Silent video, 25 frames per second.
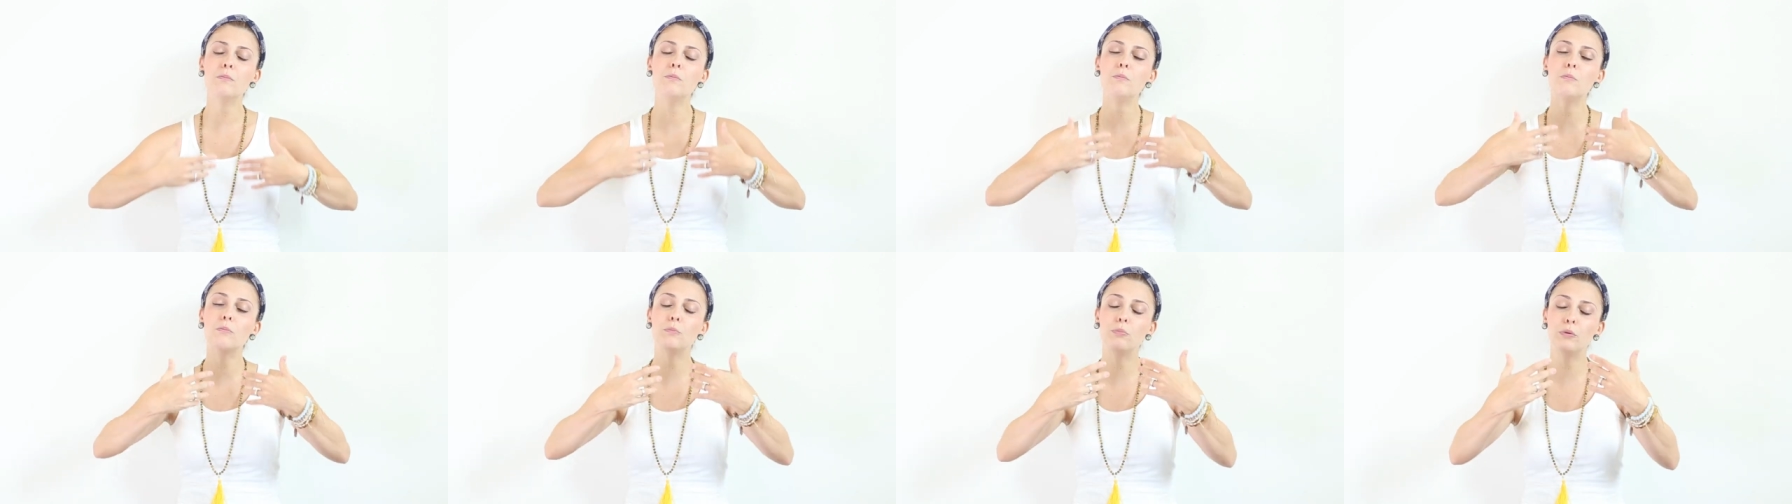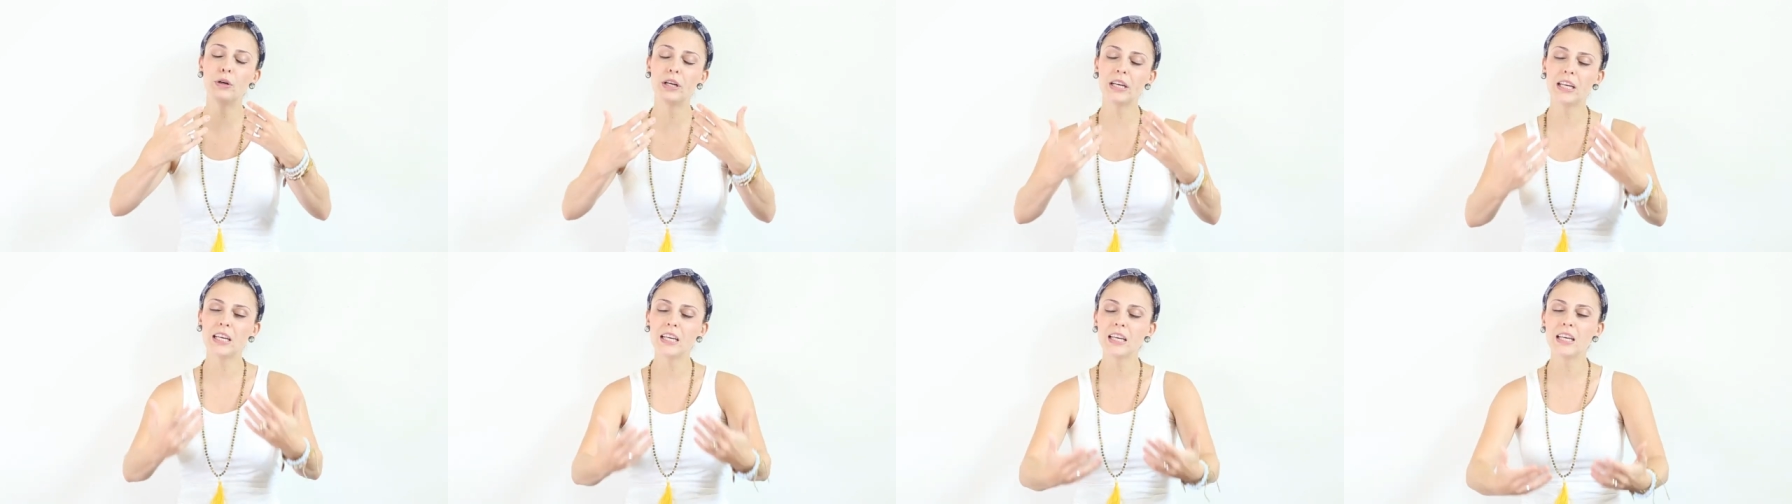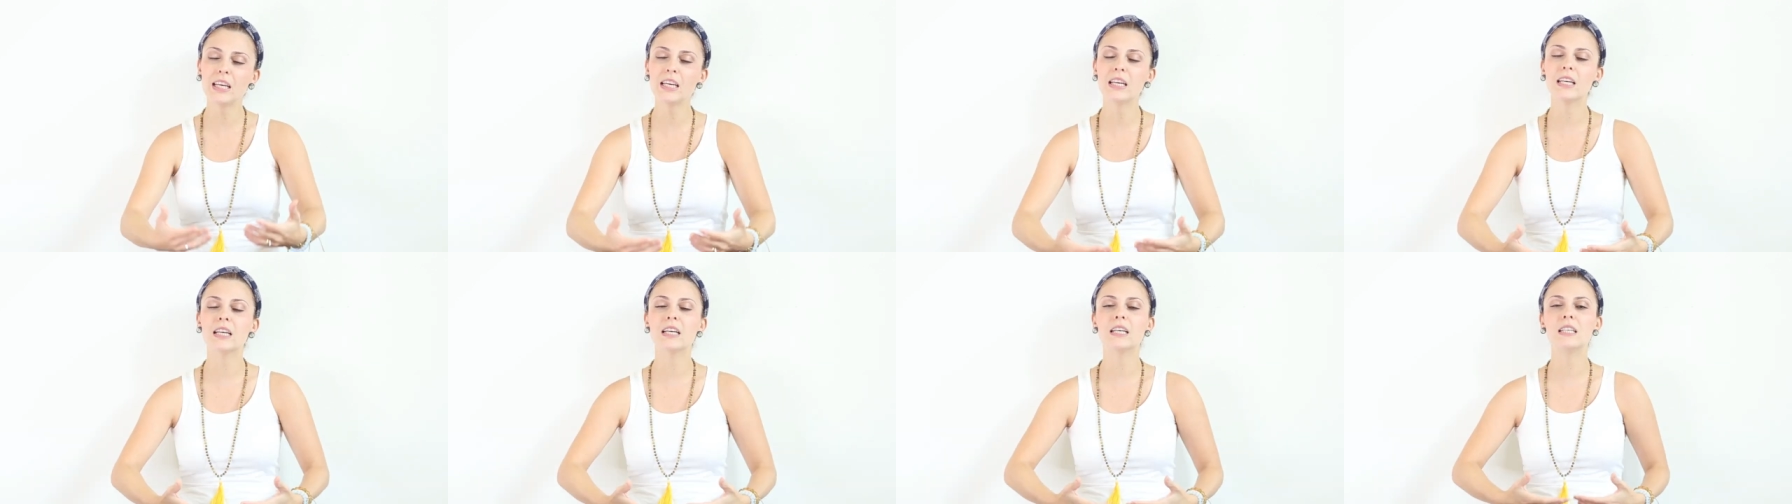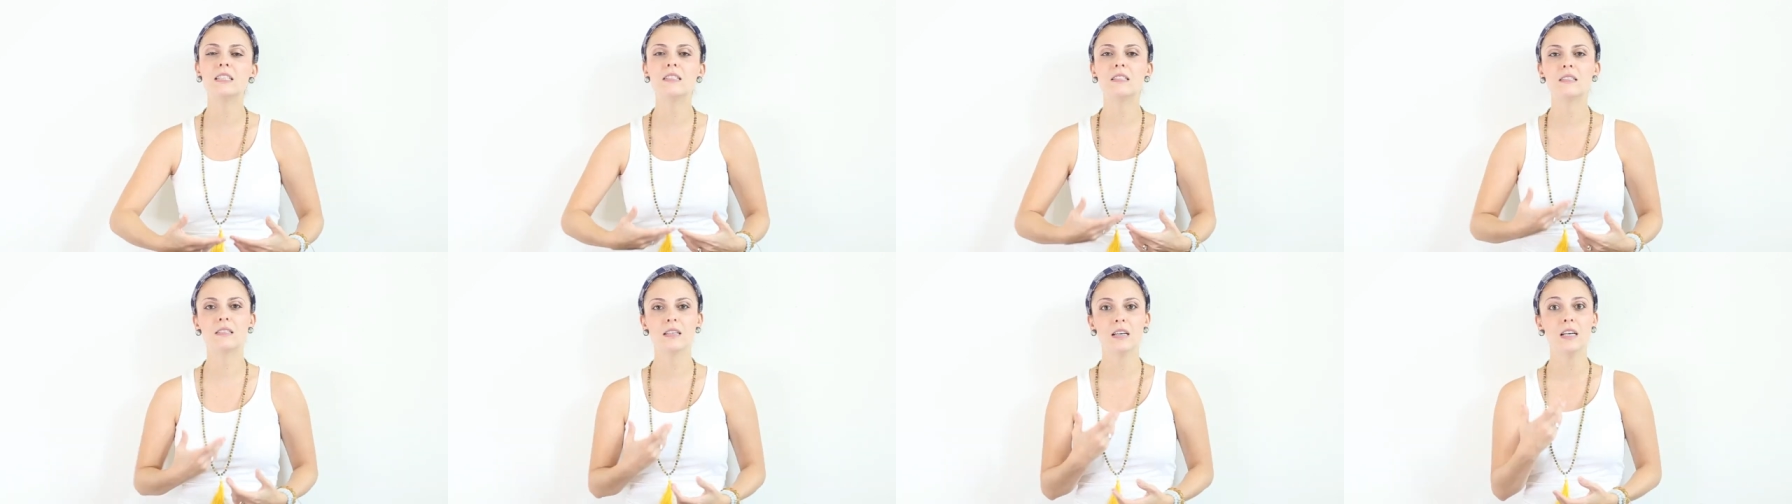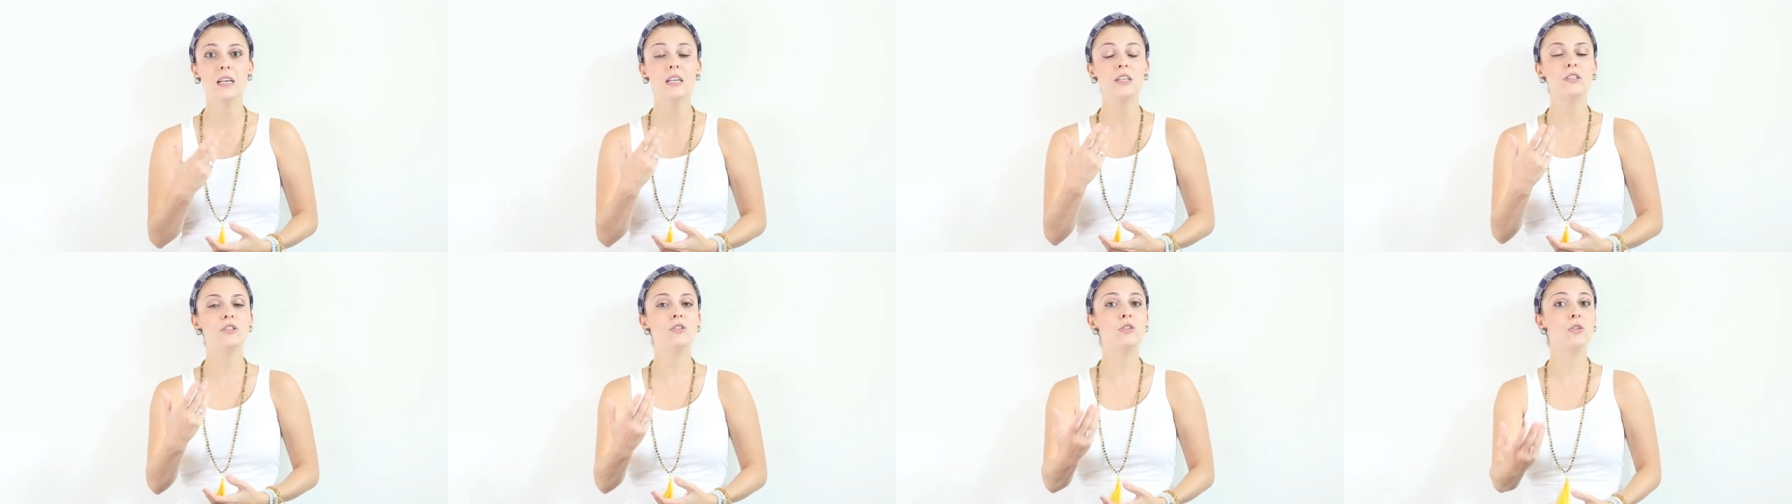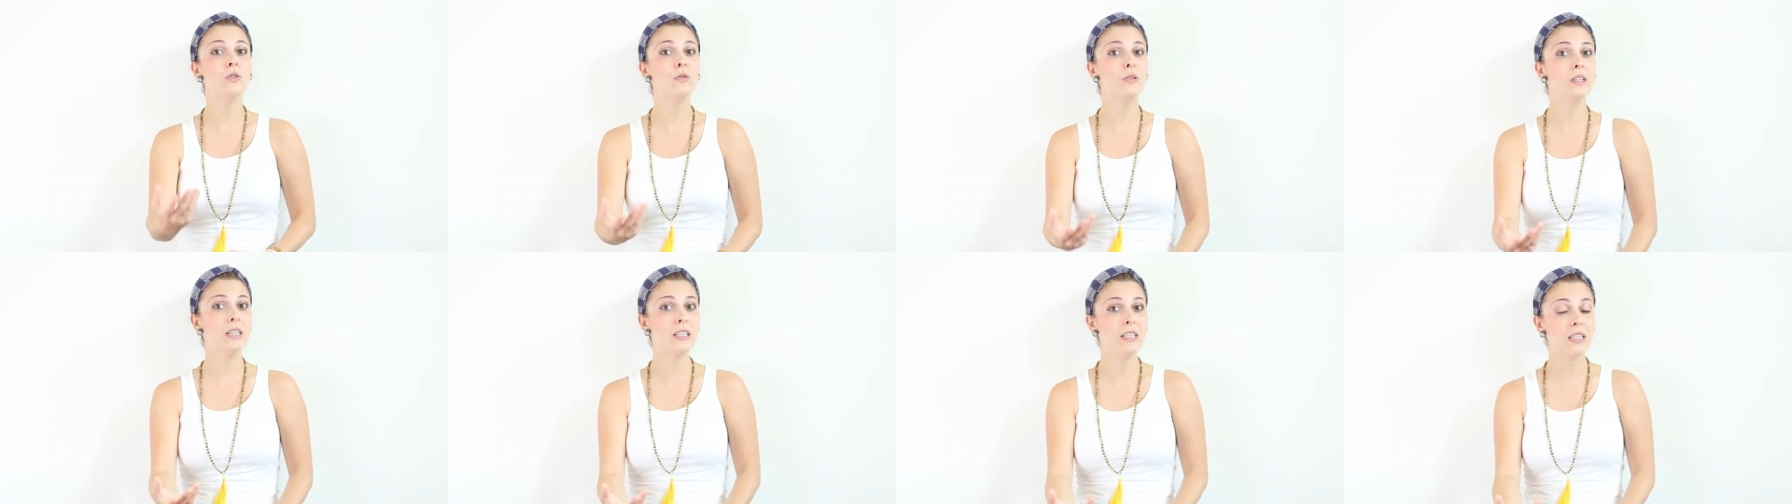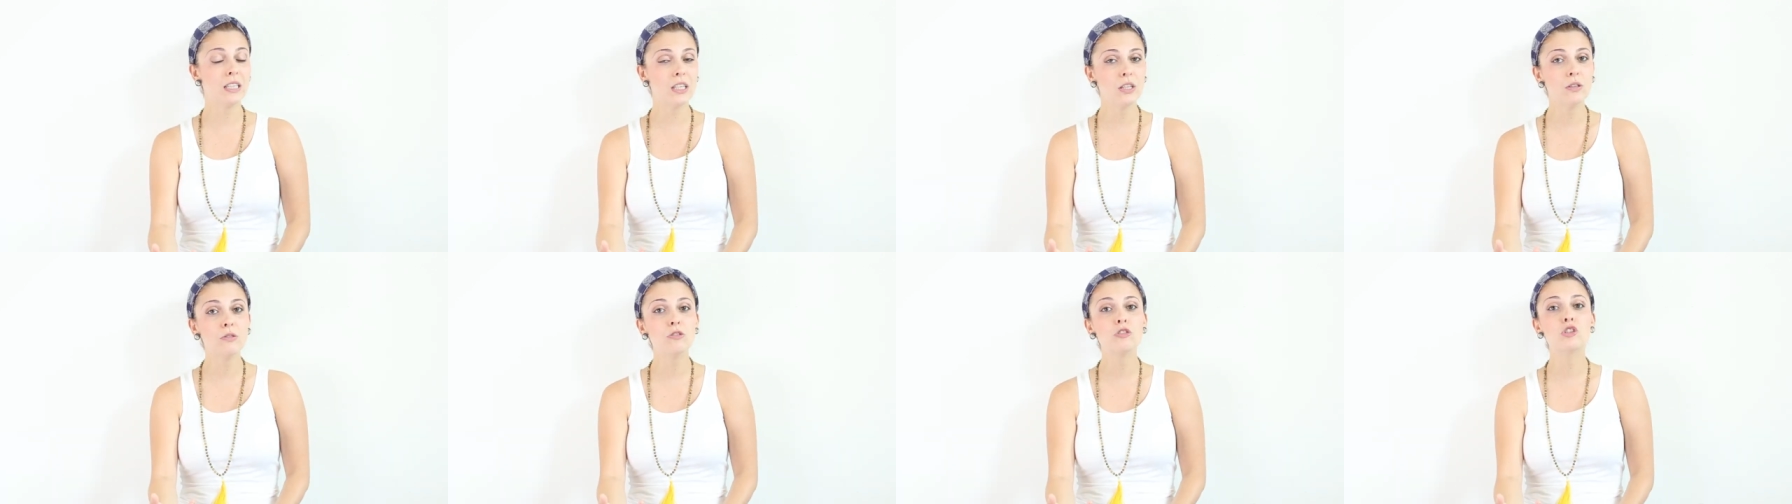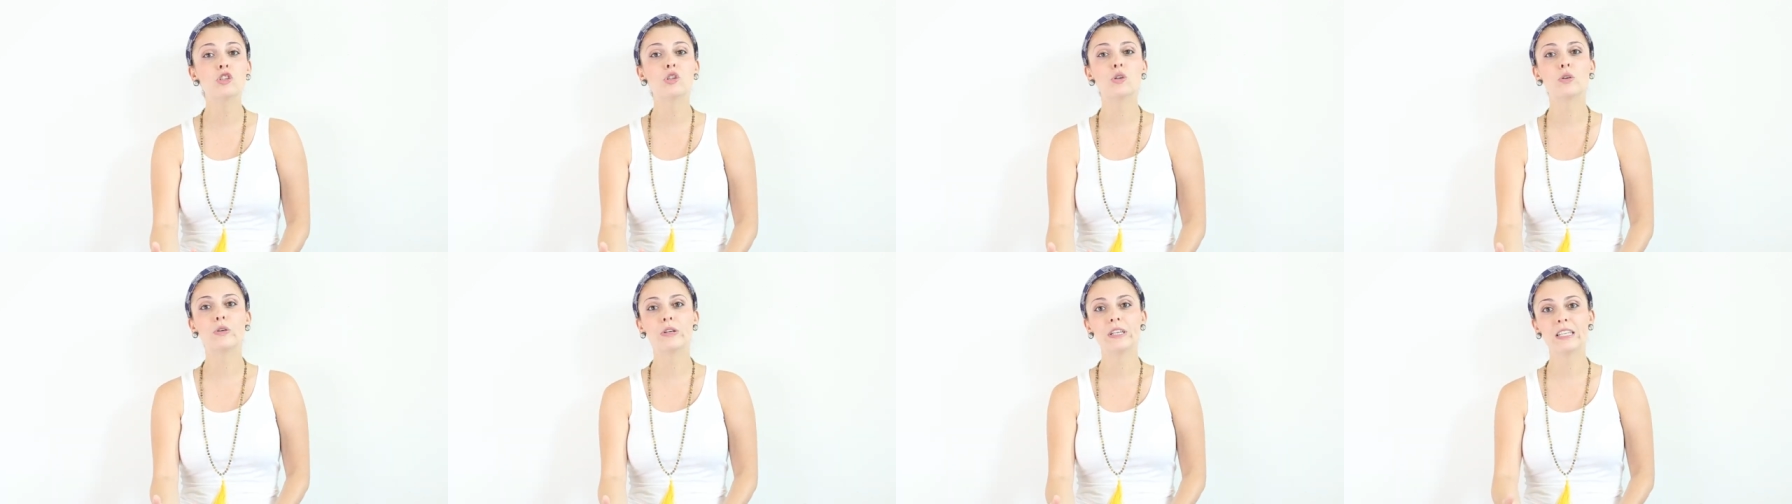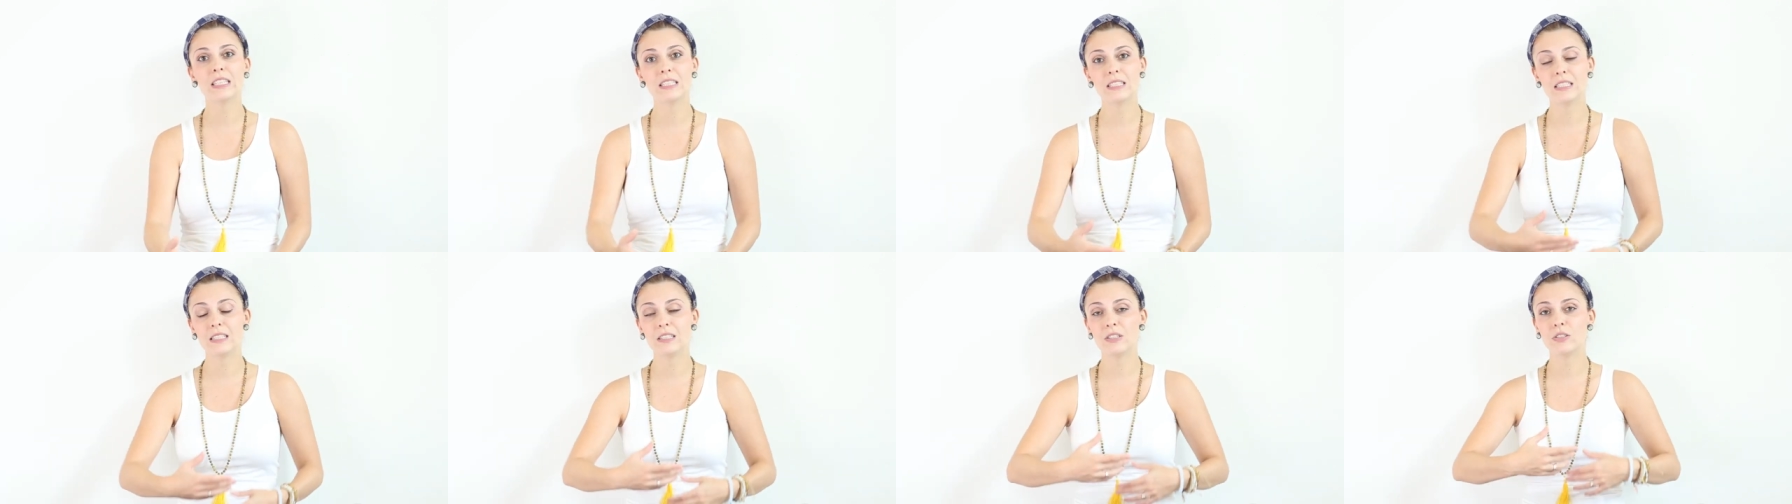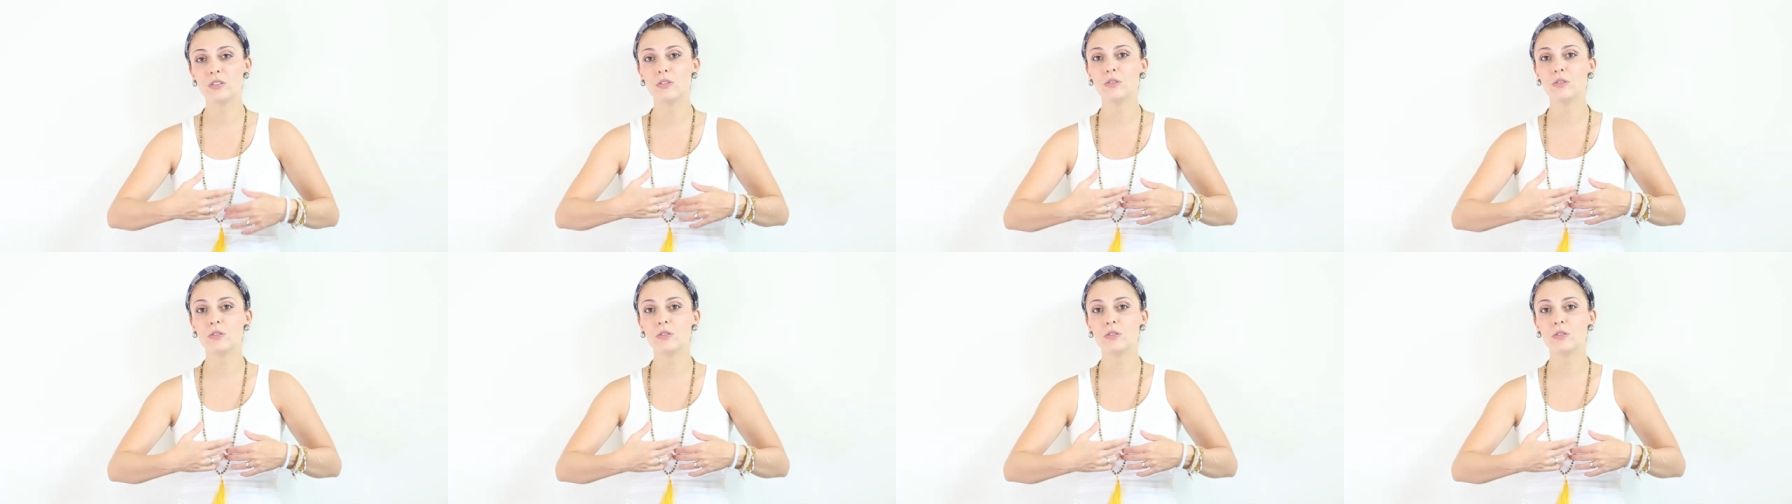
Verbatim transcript: bringing us to the new choices,